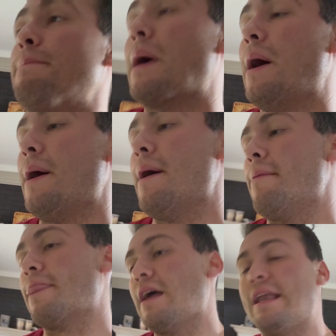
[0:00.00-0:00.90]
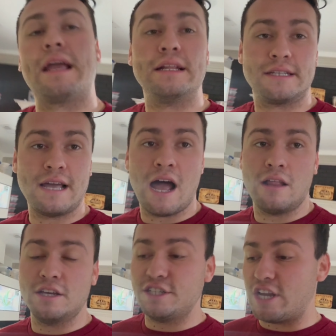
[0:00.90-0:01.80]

And I get to college,